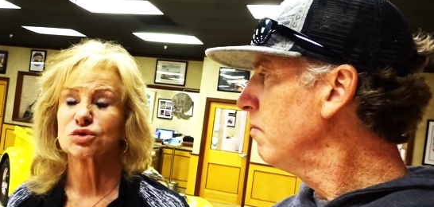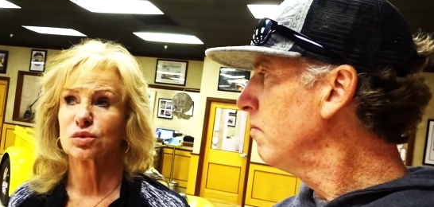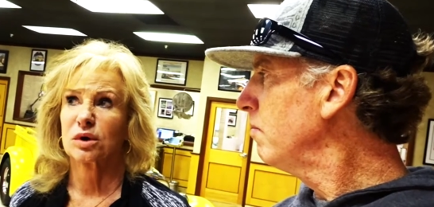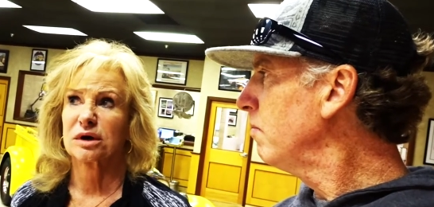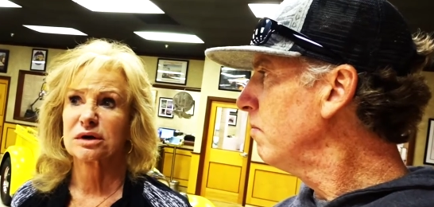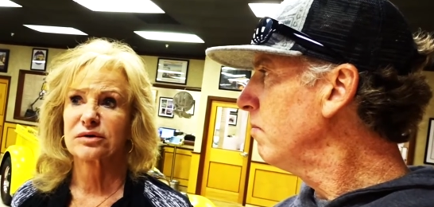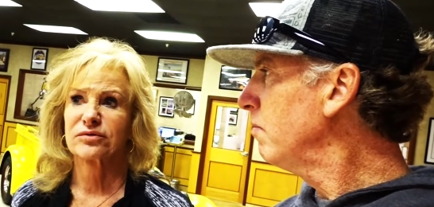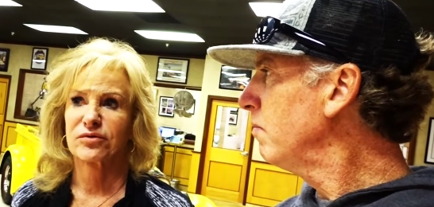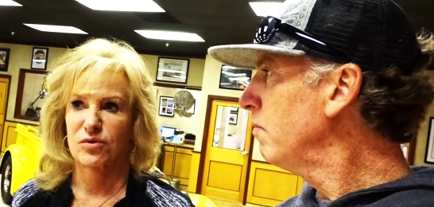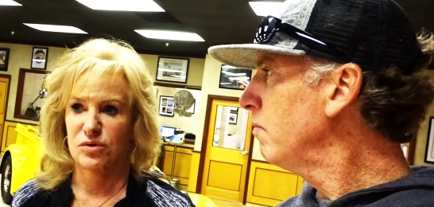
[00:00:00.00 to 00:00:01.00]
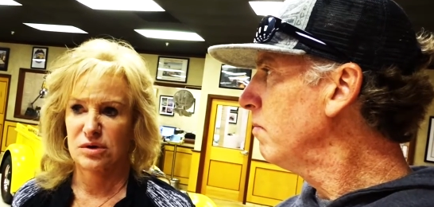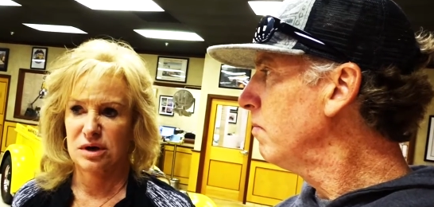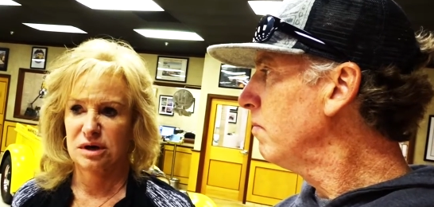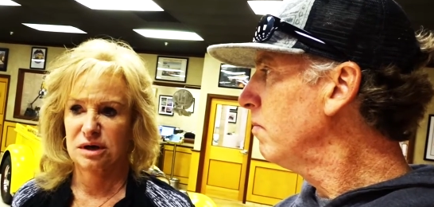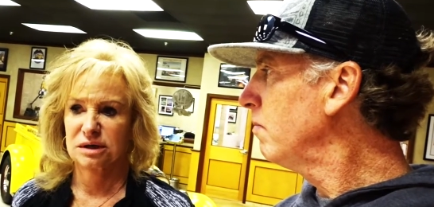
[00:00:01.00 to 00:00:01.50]
Speaker 1: to work
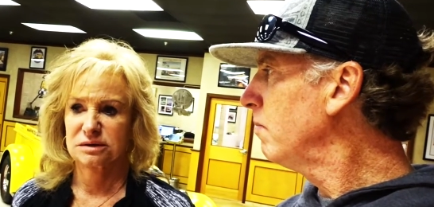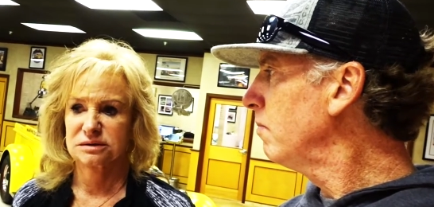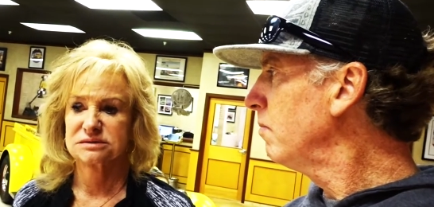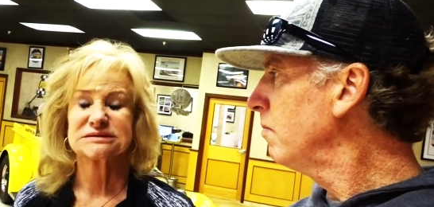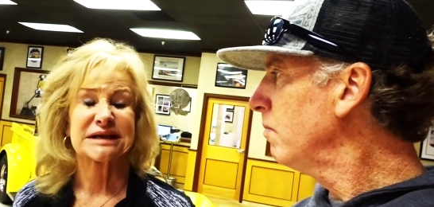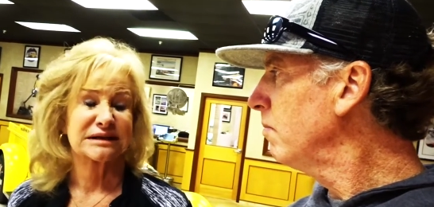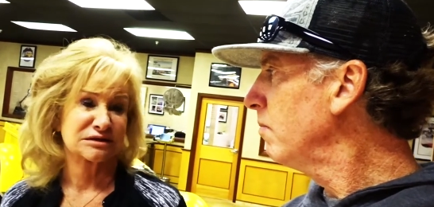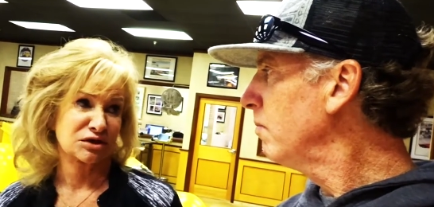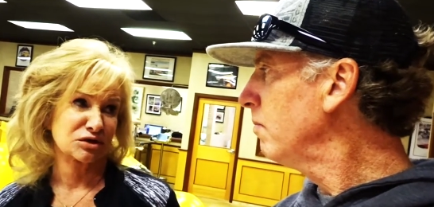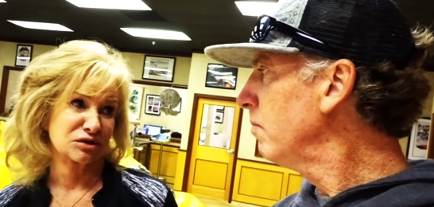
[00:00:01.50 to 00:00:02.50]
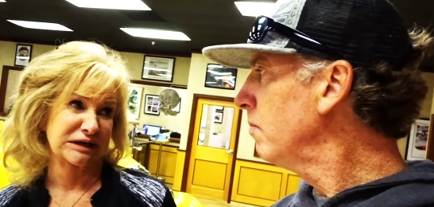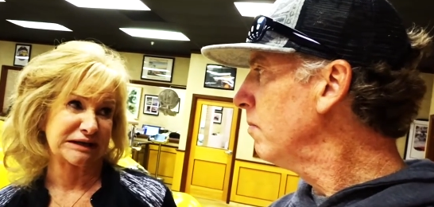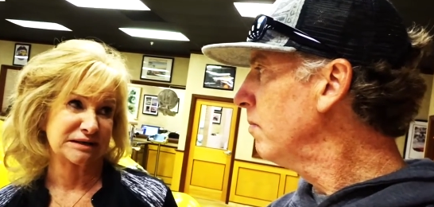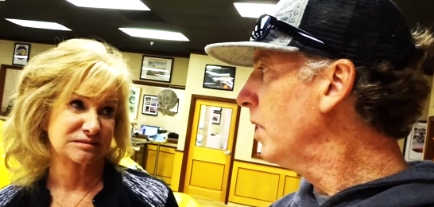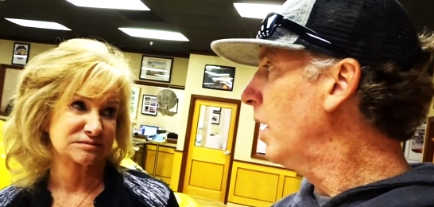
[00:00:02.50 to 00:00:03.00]
for Dan Gurney.
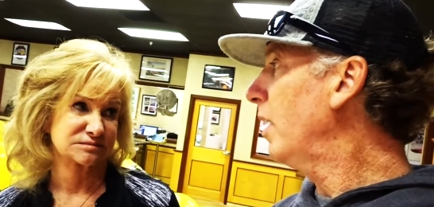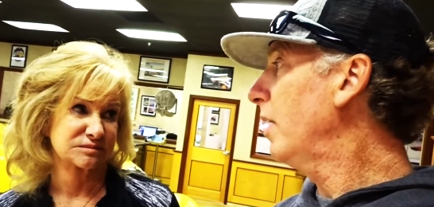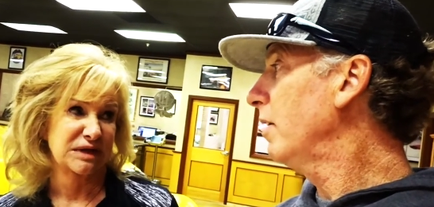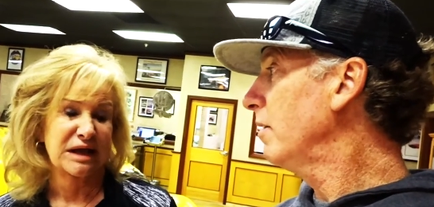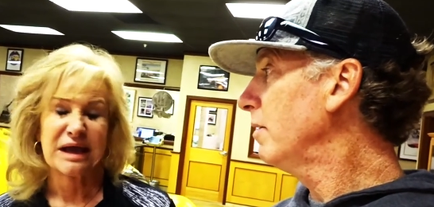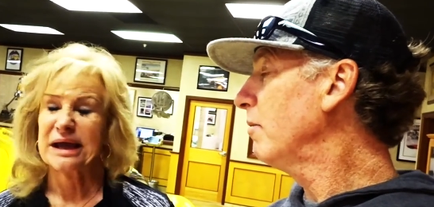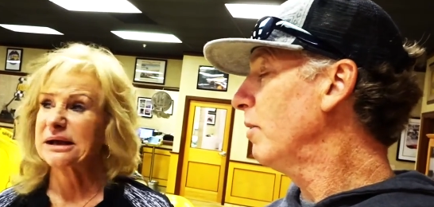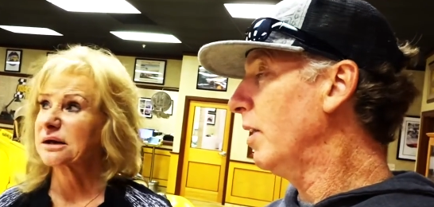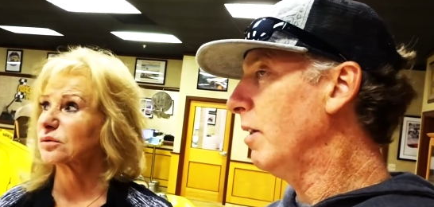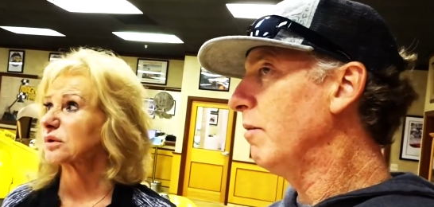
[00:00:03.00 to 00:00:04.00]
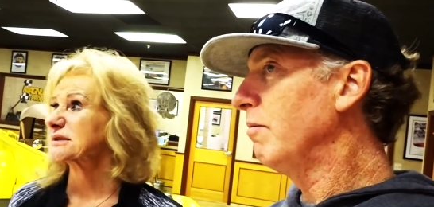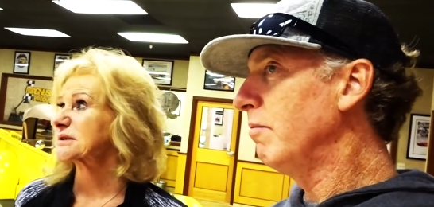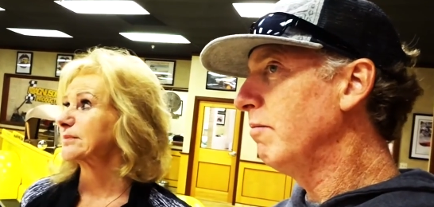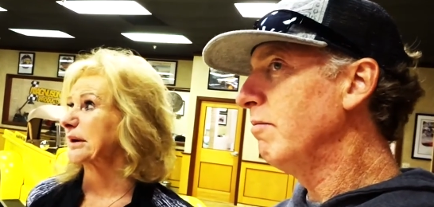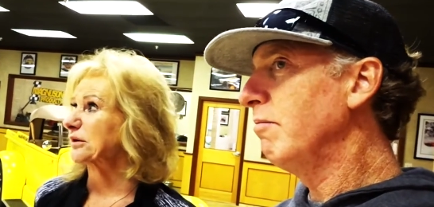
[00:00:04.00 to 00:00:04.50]
And it was
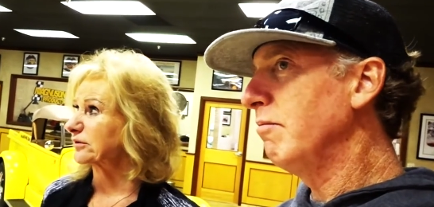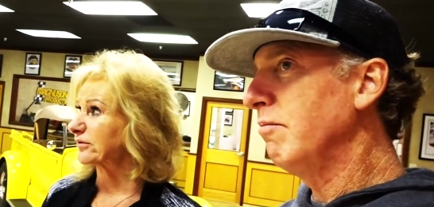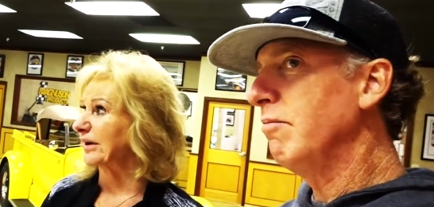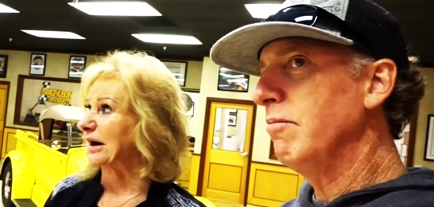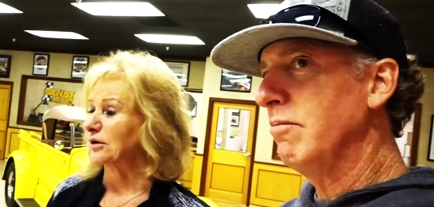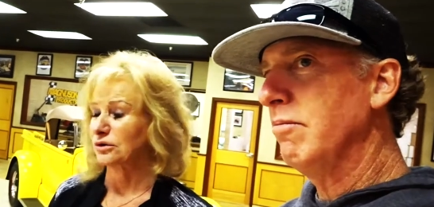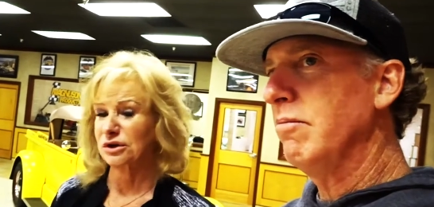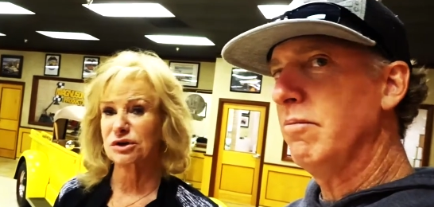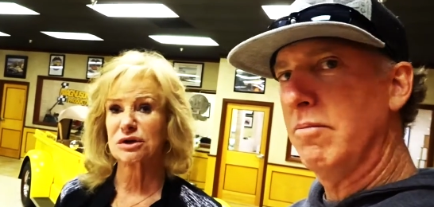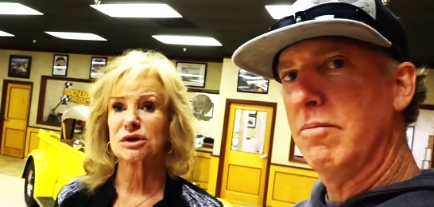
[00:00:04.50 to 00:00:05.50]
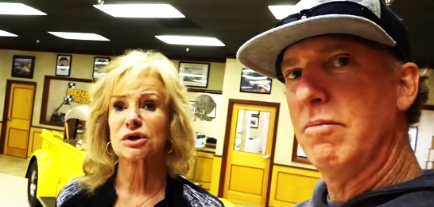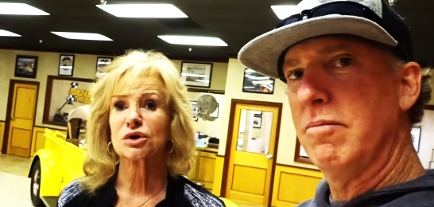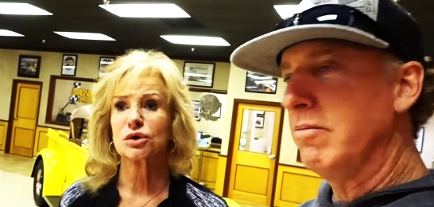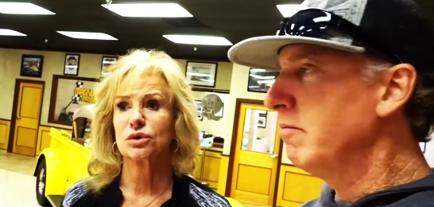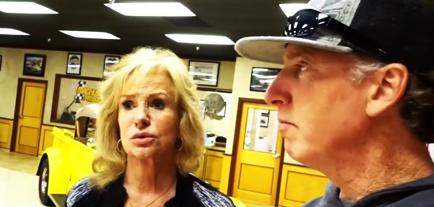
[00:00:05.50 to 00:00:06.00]
Bill Fowler
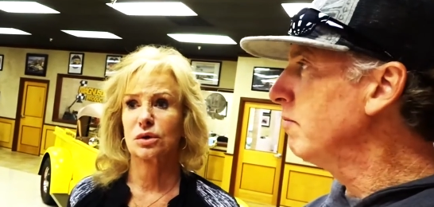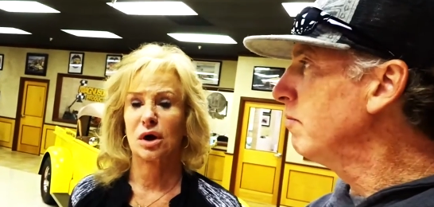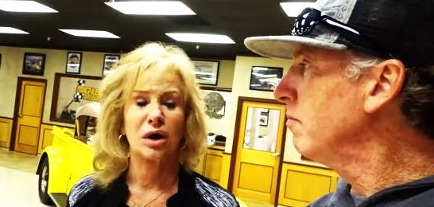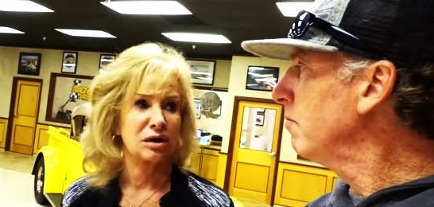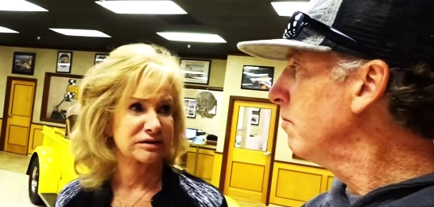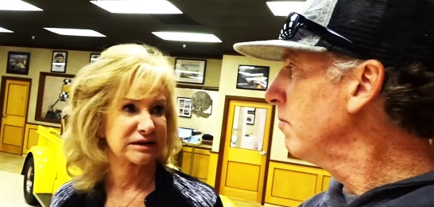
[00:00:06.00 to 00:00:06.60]
who called